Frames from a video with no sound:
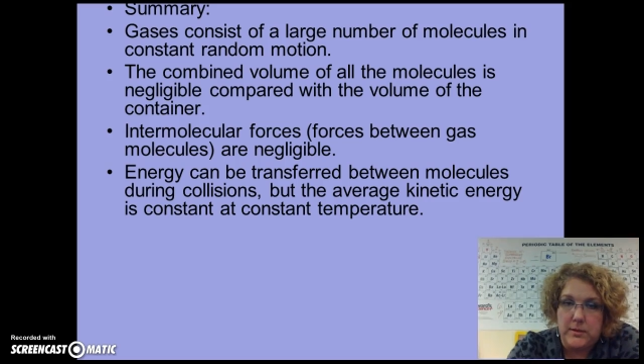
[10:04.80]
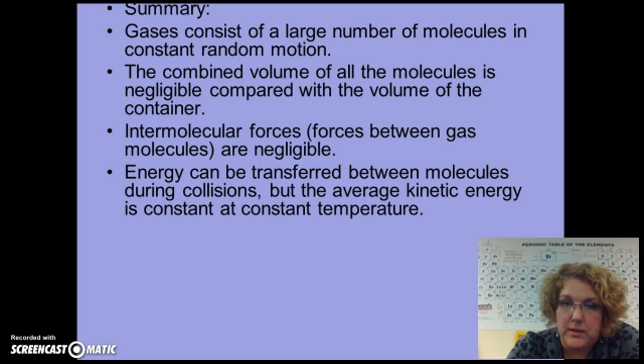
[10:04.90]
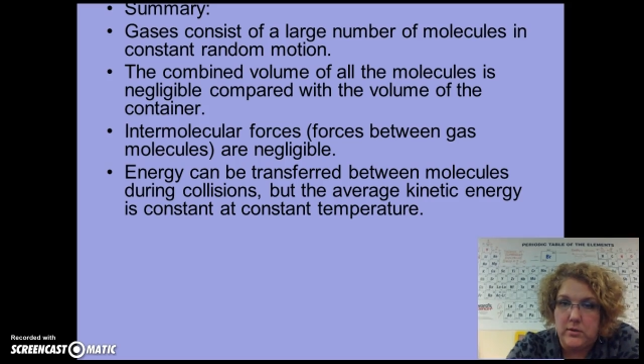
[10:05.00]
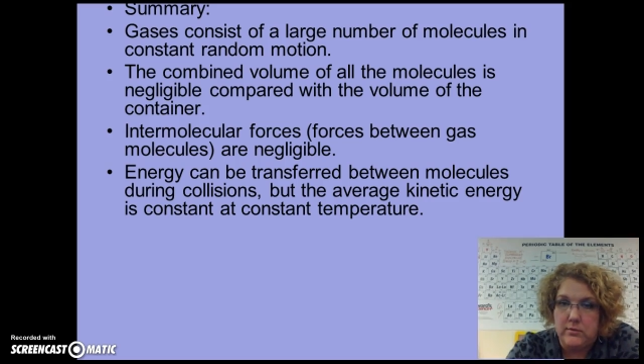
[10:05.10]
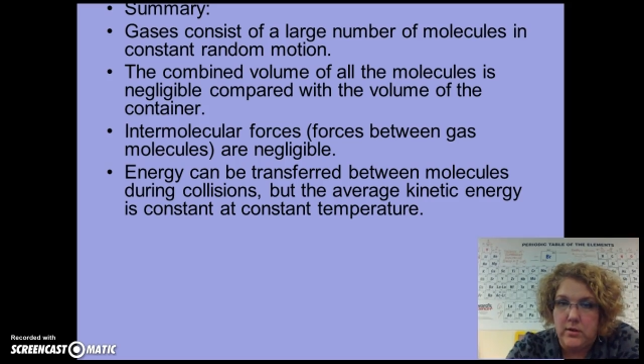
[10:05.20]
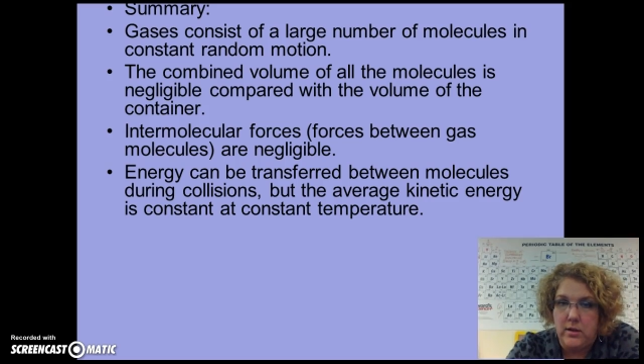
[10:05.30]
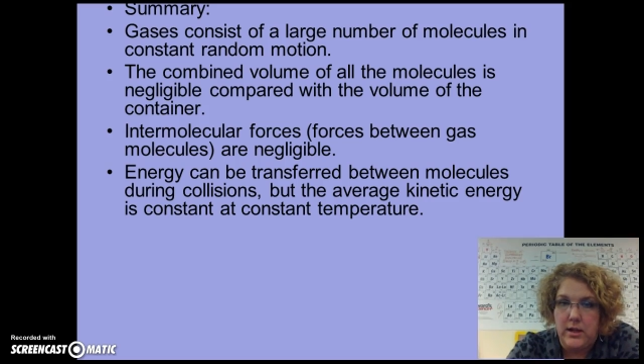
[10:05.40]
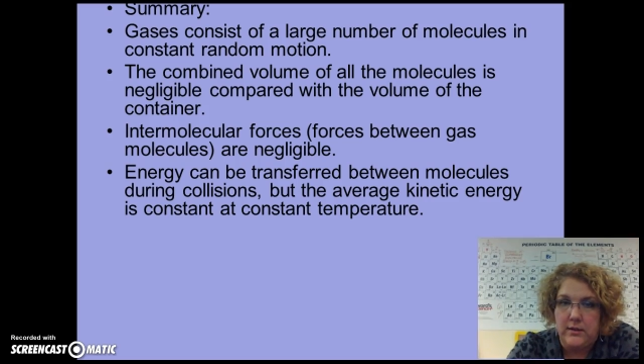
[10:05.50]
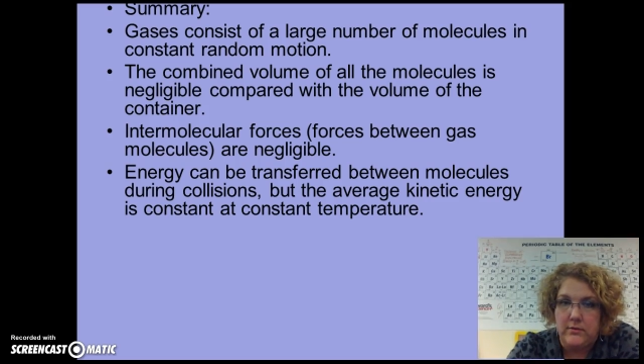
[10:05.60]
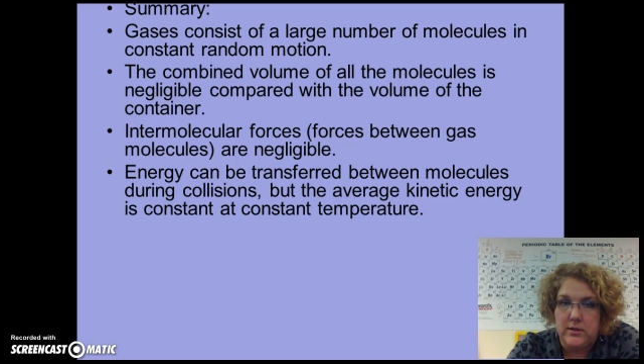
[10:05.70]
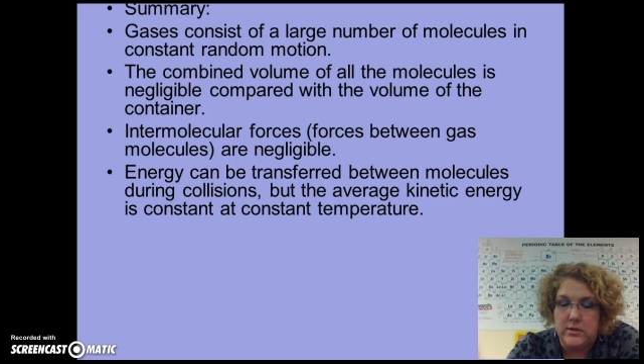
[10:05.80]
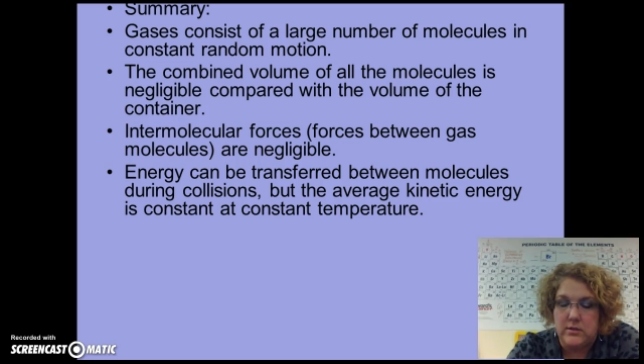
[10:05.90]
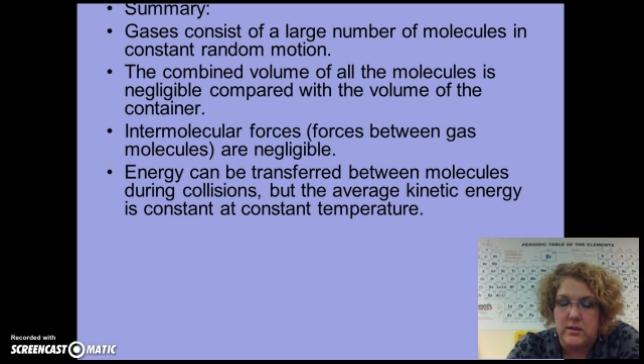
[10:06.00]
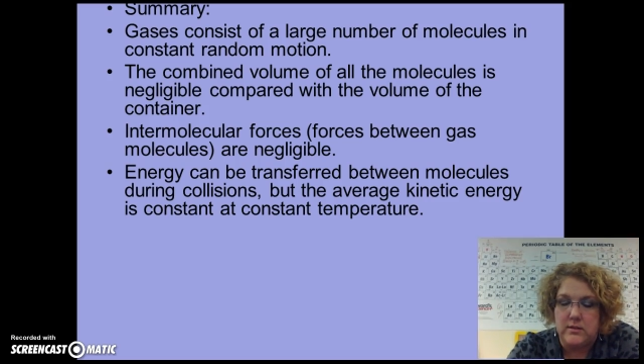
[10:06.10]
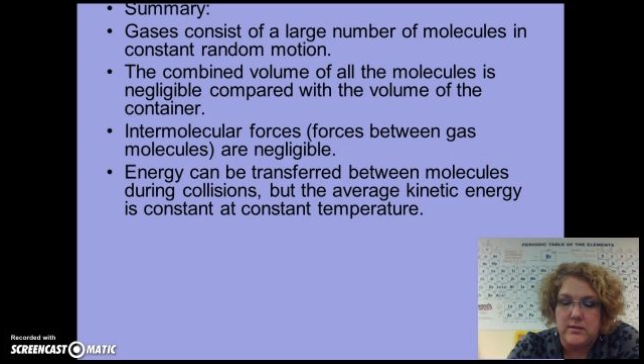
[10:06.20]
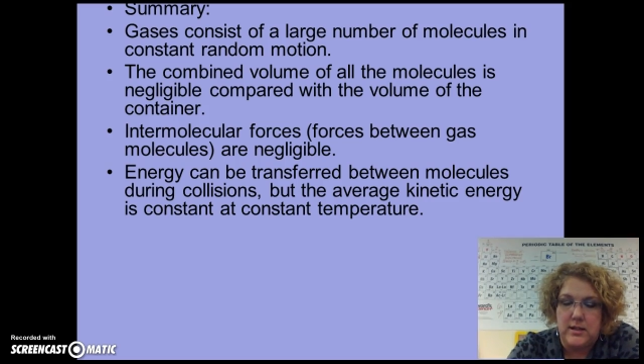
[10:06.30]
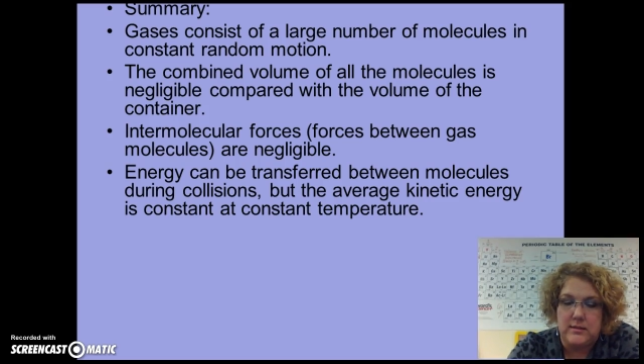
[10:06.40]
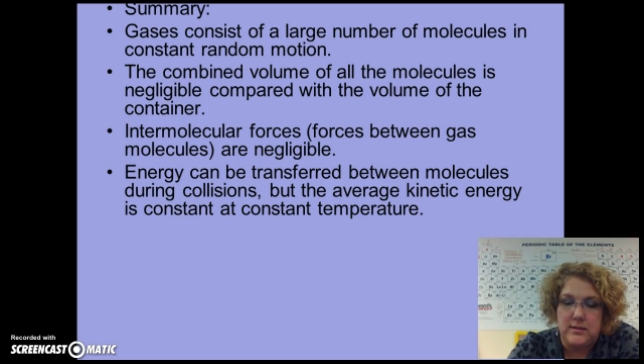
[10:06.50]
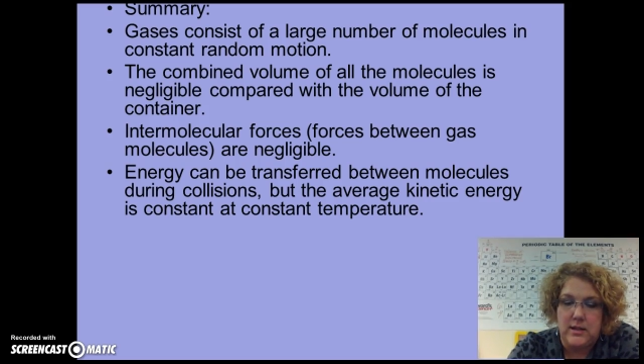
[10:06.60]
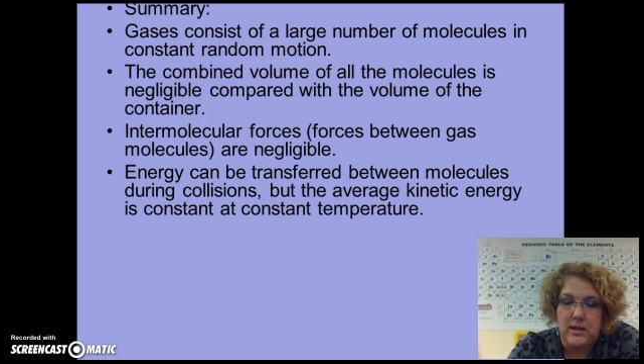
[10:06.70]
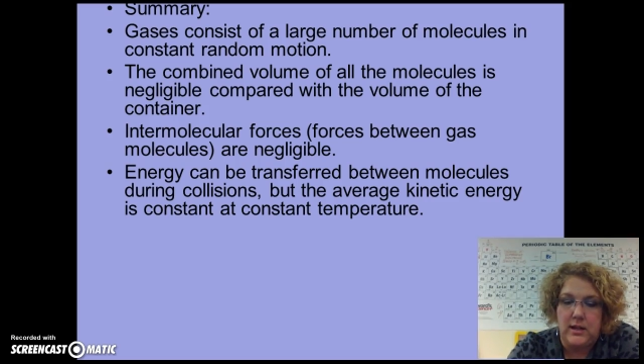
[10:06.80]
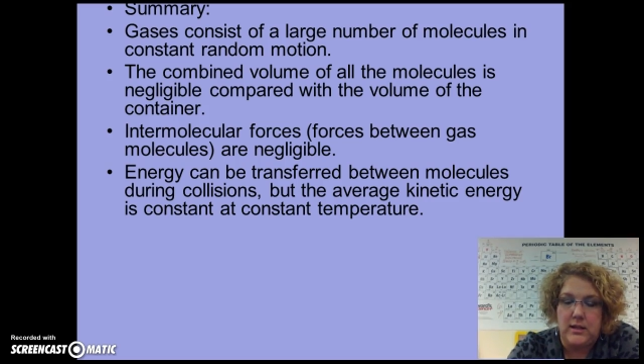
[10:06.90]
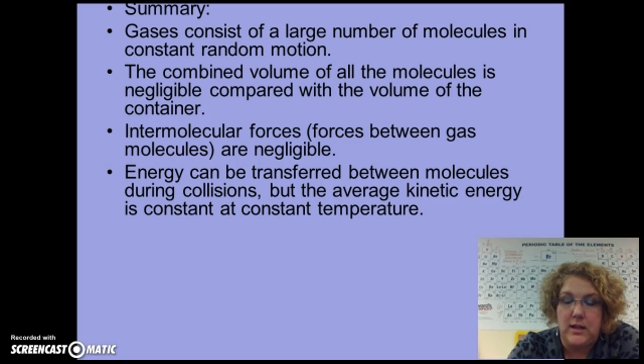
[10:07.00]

but the overall average is going to stay steady.